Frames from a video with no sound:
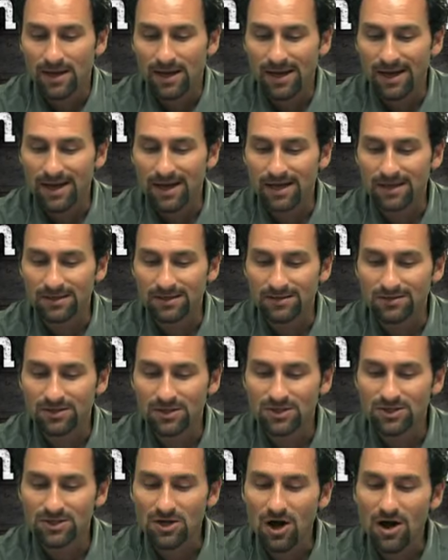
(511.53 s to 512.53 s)
And
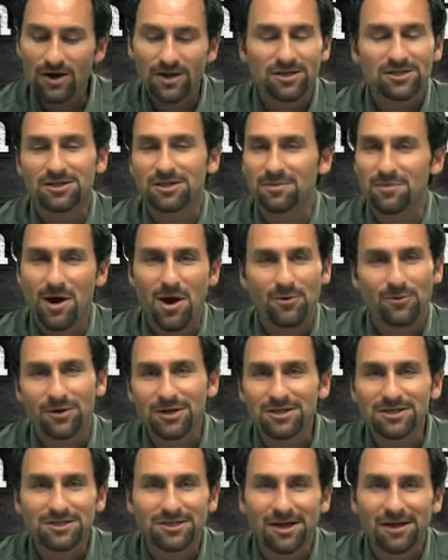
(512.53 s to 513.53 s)
the song isn't about
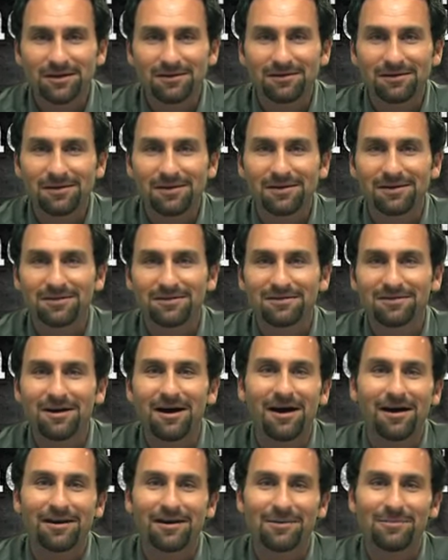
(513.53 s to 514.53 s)
real estate, and it's
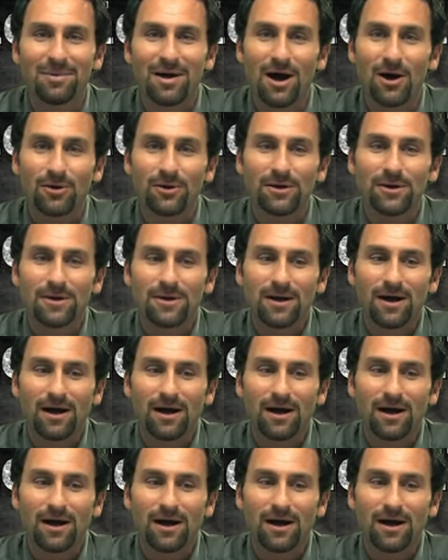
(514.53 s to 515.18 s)
not about